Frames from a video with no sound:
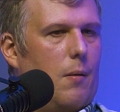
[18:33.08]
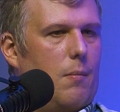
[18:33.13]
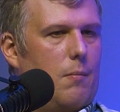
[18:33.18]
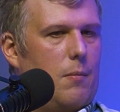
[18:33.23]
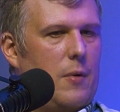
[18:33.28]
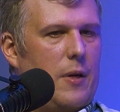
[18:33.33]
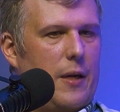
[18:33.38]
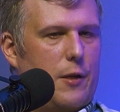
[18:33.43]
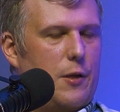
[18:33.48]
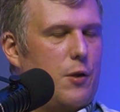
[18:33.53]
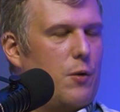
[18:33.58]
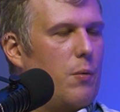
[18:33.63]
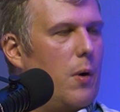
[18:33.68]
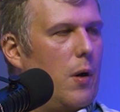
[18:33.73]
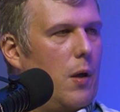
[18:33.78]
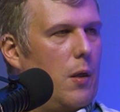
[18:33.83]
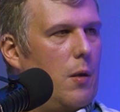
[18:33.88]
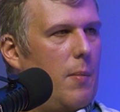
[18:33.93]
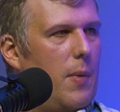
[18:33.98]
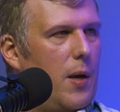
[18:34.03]
needs to run
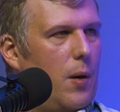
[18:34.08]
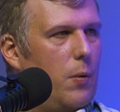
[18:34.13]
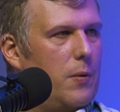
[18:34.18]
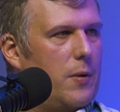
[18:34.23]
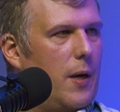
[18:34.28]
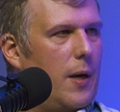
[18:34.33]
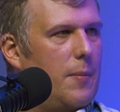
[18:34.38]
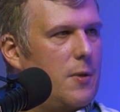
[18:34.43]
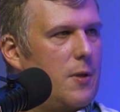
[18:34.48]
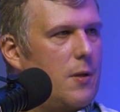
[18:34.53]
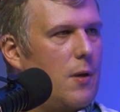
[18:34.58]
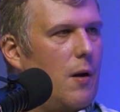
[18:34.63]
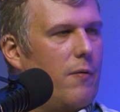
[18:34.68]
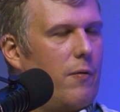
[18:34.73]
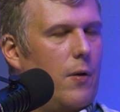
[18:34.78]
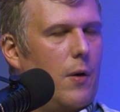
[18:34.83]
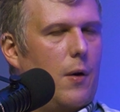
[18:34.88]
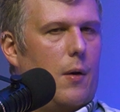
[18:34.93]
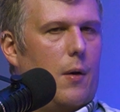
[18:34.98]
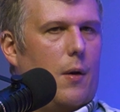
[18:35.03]
on the metal type
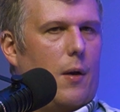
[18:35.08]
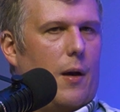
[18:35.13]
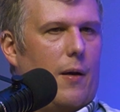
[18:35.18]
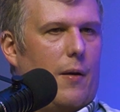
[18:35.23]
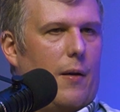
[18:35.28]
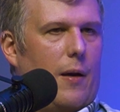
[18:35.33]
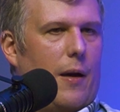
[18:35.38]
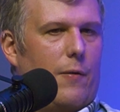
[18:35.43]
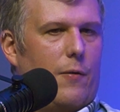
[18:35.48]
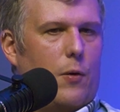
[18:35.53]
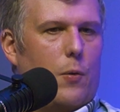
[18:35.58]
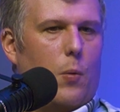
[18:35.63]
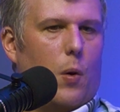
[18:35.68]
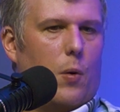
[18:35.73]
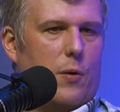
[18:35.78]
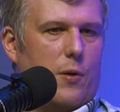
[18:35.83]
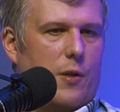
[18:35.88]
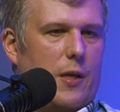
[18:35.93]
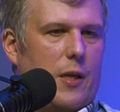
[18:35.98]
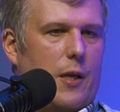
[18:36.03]
stuff. Have you
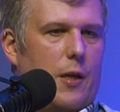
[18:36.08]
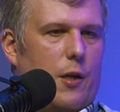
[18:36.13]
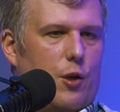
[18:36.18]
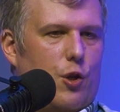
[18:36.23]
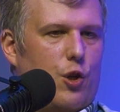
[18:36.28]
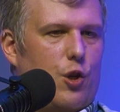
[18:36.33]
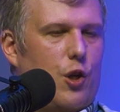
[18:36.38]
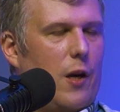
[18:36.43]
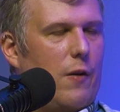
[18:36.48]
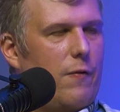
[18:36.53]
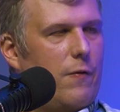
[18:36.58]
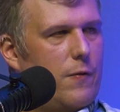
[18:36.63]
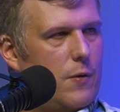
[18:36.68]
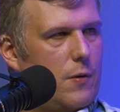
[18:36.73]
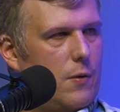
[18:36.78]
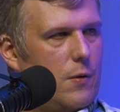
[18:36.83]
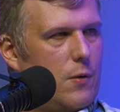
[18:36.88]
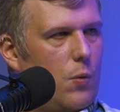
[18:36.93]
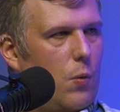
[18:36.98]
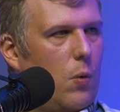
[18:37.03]
all seen a shift
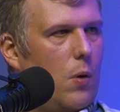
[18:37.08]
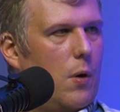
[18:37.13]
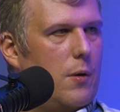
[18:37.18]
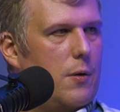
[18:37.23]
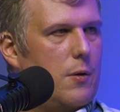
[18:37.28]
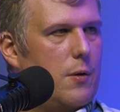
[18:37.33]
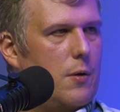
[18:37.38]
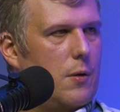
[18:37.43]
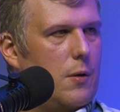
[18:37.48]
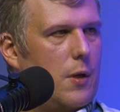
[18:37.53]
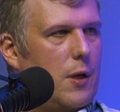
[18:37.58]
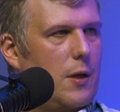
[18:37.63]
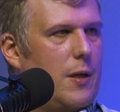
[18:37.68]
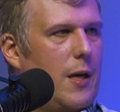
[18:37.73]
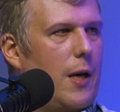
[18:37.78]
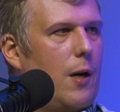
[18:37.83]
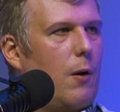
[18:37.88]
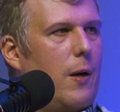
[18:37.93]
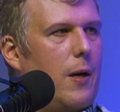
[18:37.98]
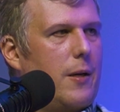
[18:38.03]
towards
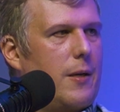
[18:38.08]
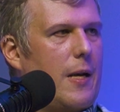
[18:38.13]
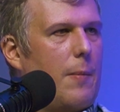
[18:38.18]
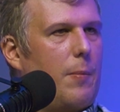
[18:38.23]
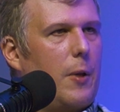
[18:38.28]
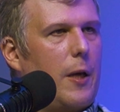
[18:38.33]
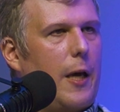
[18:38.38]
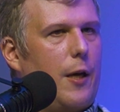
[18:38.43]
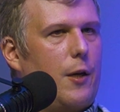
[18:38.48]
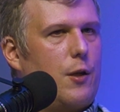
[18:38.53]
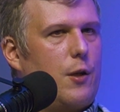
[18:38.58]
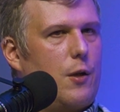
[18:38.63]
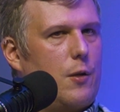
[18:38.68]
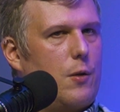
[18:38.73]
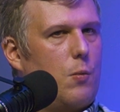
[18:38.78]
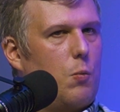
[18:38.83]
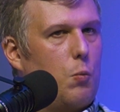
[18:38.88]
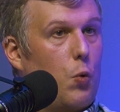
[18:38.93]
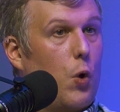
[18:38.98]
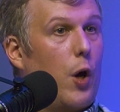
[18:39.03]
containerized
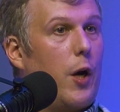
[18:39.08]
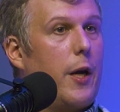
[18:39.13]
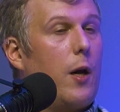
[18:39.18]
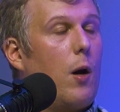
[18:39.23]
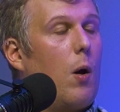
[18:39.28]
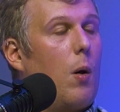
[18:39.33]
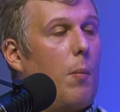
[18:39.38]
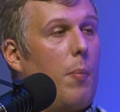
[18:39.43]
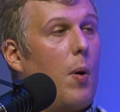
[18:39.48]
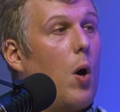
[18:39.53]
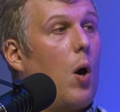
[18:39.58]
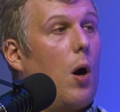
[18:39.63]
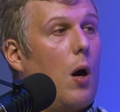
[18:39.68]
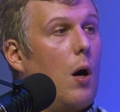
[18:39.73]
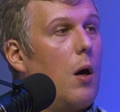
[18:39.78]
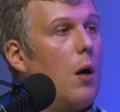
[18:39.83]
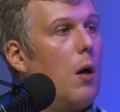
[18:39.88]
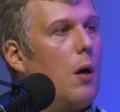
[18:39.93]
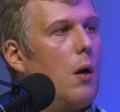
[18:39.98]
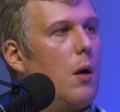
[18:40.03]
applications running on
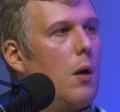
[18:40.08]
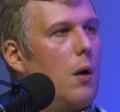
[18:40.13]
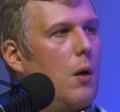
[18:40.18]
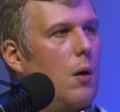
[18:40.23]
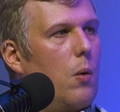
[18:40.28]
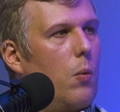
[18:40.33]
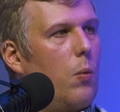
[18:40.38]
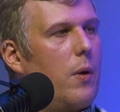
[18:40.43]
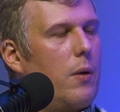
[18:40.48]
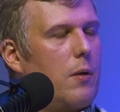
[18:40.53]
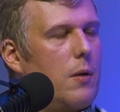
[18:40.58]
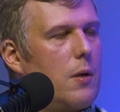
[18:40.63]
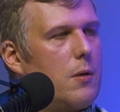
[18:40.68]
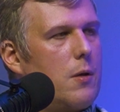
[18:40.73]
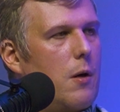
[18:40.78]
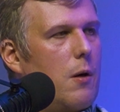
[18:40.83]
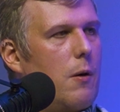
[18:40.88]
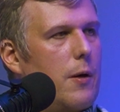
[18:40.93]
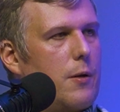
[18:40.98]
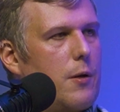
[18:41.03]
par with things
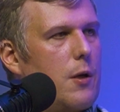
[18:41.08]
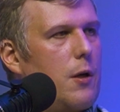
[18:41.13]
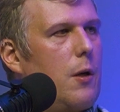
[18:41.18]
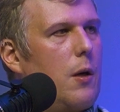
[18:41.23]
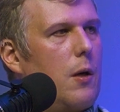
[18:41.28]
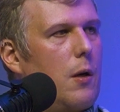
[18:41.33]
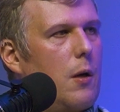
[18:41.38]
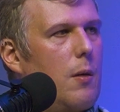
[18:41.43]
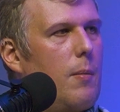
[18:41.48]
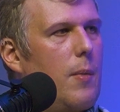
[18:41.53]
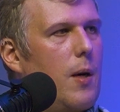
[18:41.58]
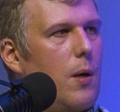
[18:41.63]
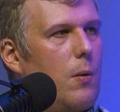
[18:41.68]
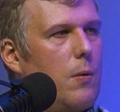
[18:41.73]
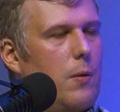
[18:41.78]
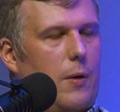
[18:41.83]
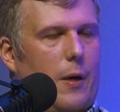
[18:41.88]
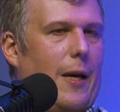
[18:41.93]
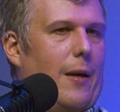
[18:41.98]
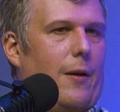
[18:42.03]
that are executing on the
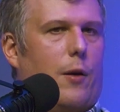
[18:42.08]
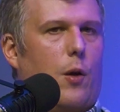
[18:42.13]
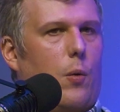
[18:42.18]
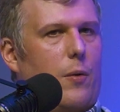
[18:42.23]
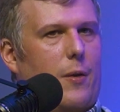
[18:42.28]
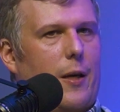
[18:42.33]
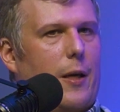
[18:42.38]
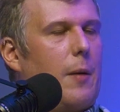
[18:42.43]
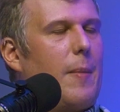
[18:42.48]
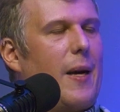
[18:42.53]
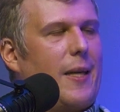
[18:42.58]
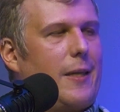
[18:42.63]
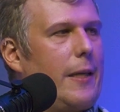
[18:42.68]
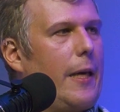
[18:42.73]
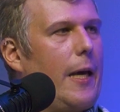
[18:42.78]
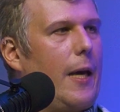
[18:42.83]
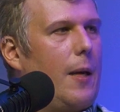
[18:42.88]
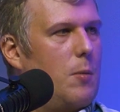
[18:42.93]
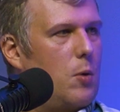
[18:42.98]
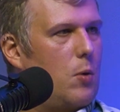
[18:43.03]
metal? Again, thinking back to
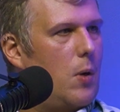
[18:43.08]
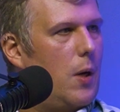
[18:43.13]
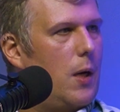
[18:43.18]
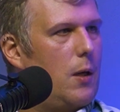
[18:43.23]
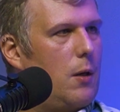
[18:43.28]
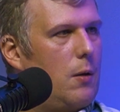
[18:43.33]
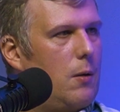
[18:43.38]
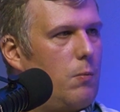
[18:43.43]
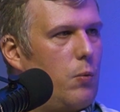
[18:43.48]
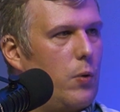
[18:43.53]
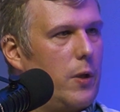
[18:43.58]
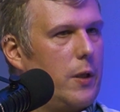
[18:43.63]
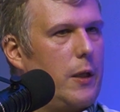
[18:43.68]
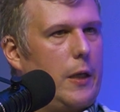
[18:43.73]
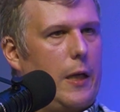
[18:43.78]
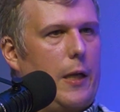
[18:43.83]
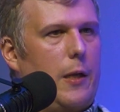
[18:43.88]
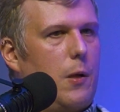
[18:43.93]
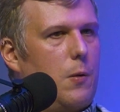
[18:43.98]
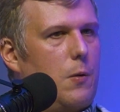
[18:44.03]
games, right? You really
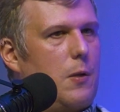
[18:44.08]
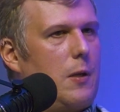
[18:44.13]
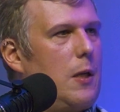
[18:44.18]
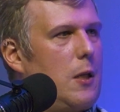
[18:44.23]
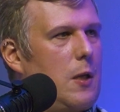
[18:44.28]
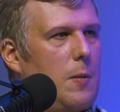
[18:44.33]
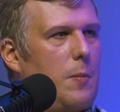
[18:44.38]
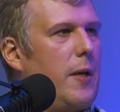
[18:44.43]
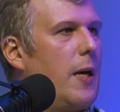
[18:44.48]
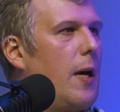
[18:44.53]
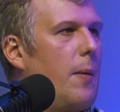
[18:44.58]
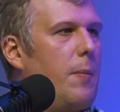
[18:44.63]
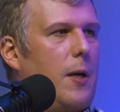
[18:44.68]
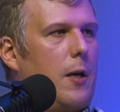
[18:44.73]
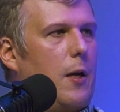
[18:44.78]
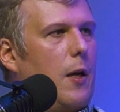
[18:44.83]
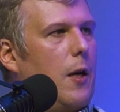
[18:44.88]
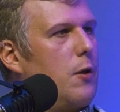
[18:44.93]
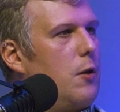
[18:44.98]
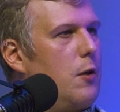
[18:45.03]
need those TCP IP
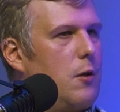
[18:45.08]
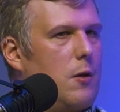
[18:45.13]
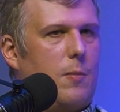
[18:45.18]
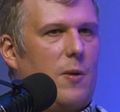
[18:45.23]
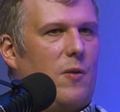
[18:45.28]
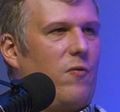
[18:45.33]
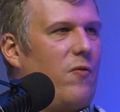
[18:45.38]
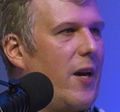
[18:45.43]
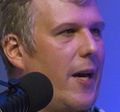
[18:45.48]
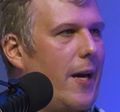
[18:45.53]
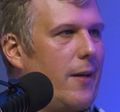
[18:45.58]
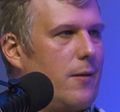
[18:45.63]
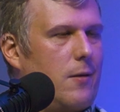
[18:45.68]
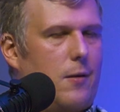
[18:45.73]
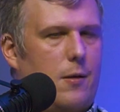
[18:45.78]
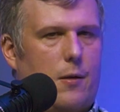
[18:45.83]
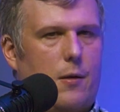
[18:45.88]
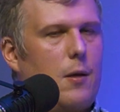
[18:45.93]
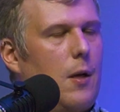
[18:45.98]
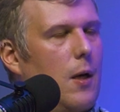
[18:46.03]
connections to be fast,
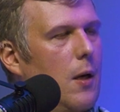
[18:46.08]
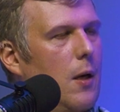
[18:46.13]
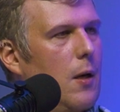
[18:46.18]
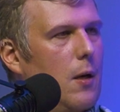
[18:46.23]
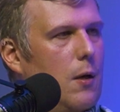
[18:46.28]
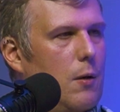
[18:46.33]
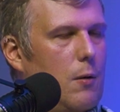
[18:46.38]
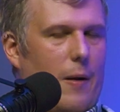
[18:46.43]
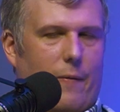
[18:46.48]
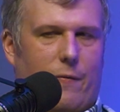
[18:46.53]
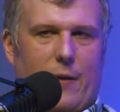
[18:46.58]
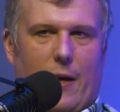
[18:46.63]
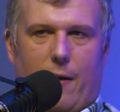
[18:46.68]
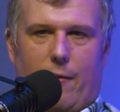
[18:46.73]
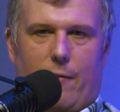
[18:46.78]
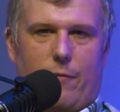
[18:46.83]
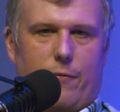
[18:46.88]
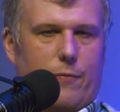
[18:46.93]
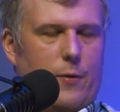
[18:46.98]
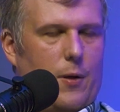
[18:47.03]
and you have to
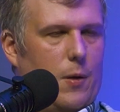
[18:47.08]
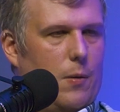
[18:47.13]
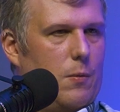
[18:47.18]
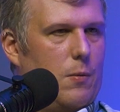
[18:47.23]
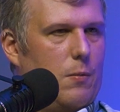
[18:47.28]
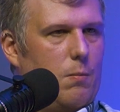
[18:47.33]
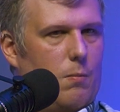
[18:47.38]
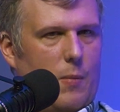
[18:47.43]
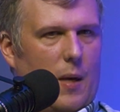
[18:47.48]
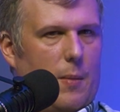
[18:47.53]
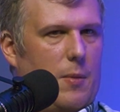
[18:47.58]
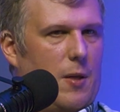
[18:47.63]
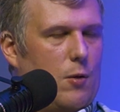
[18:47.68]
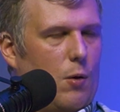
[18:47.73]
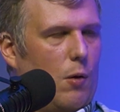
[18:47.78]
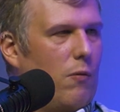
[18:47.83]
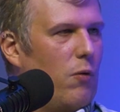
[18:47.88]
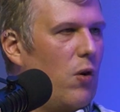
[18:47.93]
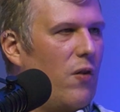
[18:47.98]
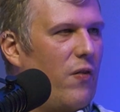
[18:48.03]
have, maybe
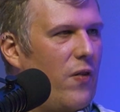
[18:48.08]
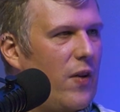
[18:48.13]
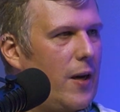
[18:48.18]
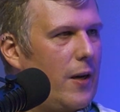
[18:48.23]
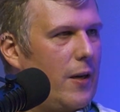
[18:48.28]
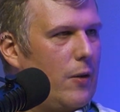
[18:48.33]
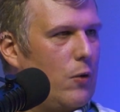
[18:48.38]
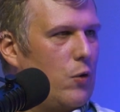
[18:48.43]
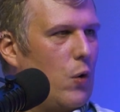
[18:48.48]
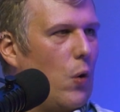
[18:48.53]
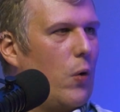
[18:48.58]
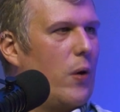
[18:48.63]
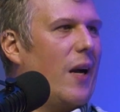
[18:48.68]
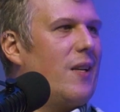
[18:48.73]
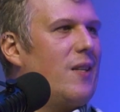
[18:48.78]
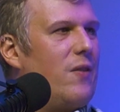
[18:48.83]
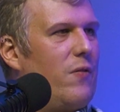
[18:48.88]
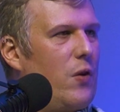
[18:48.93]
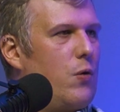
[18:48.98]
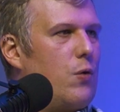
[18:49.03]
server affinity. There's all
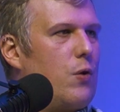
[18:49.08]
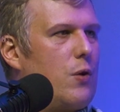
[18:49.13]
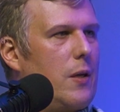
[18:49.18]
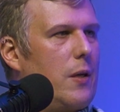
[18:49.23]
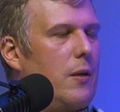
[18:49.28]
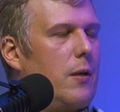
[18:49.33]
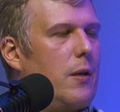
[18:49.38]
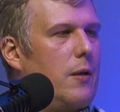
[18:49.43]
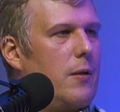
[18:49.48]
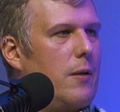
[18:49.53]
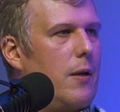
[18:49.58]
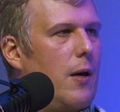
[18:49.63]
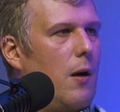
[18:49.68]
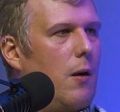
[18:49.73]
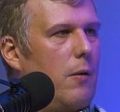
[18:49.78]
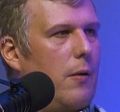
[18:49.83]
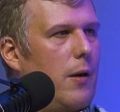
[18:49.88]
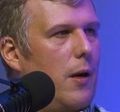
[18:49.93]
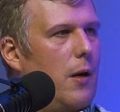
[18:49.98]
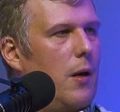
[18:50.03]
kinds of interesting things there that